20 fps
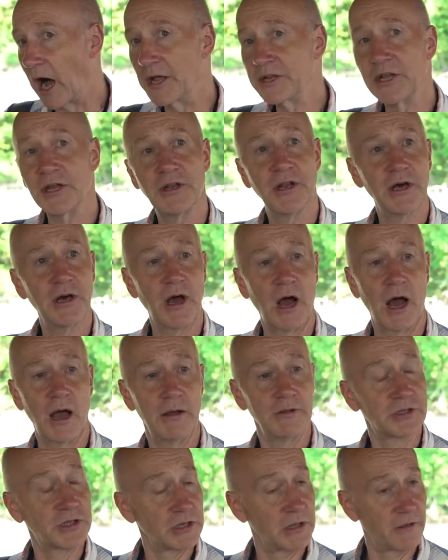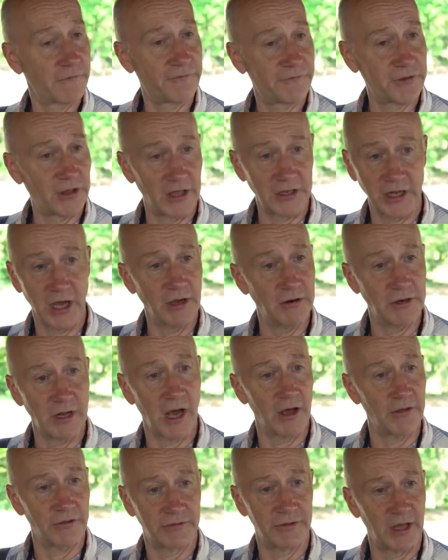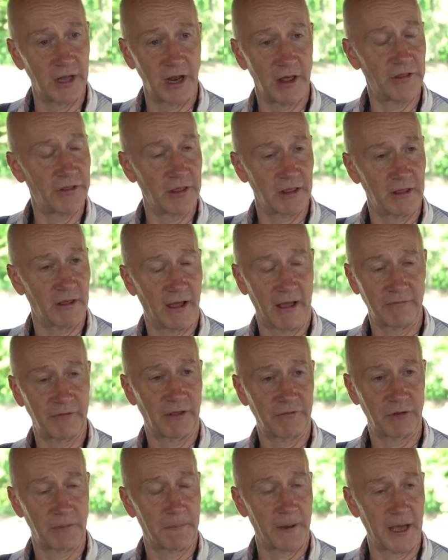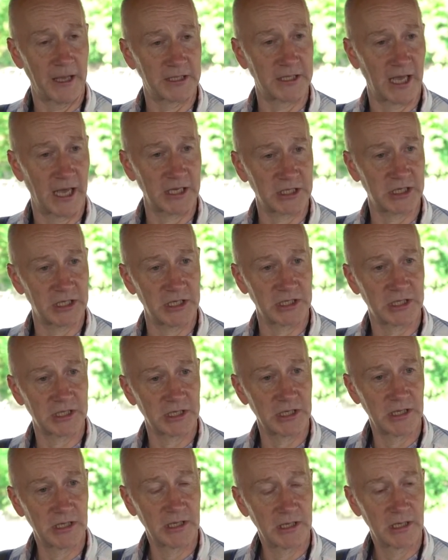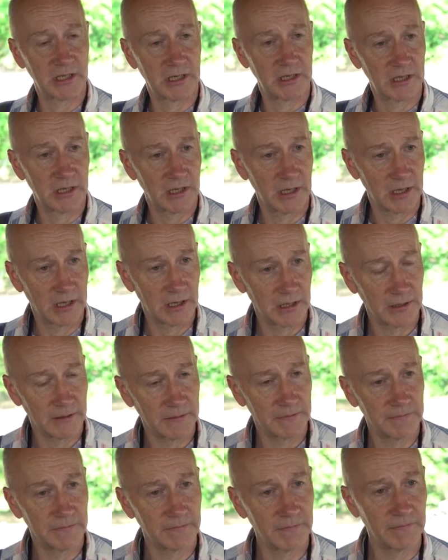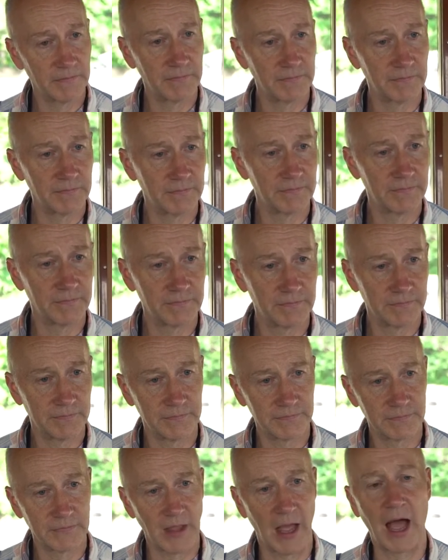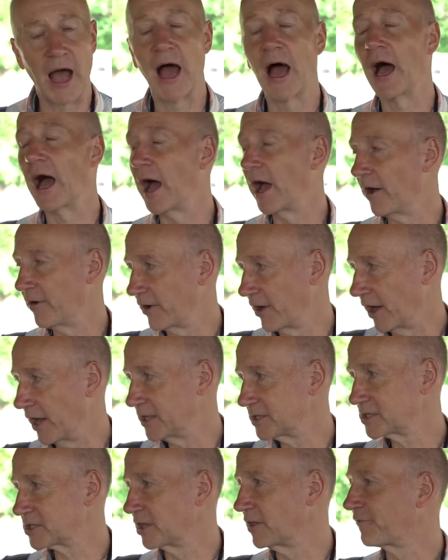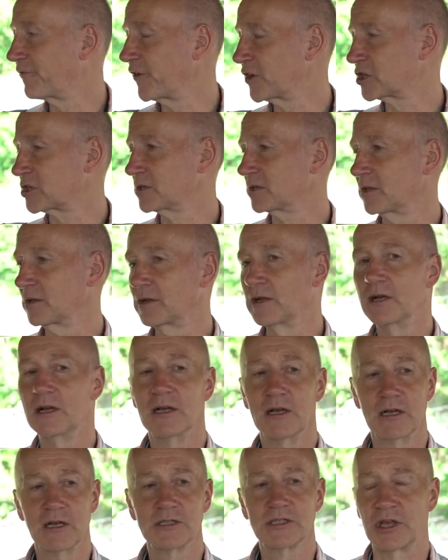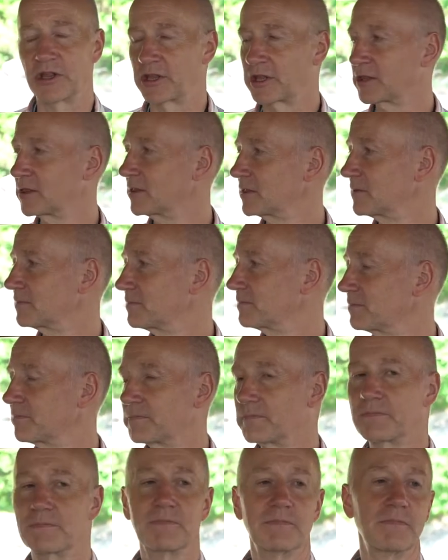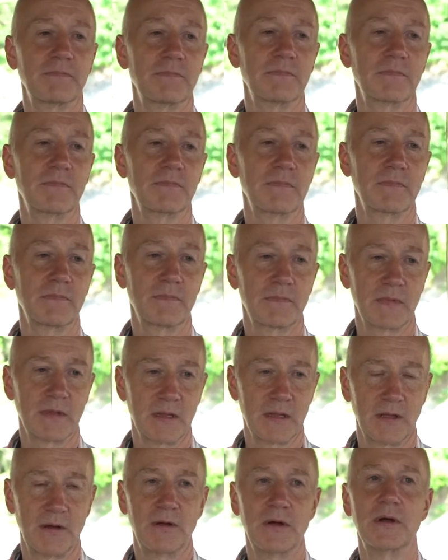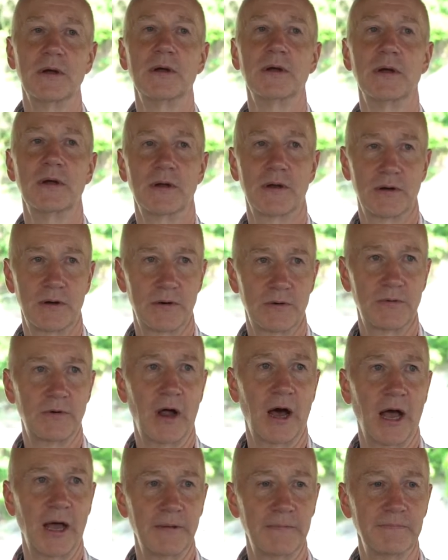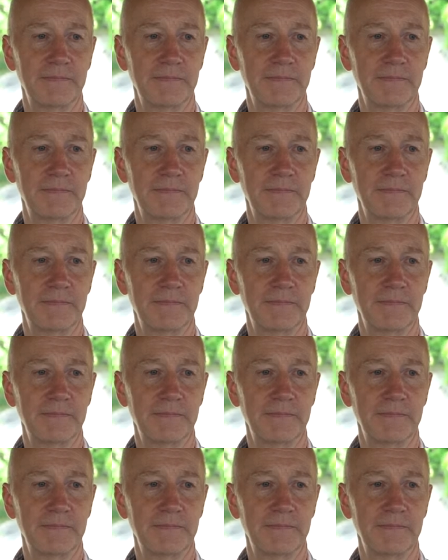I don't know. I, do the, they don't know. I don't think they have, have to uh, pay taxes. Fishermen here, they are licensed. Ah, right. So the fish. So the, to anyone. To some uh, right.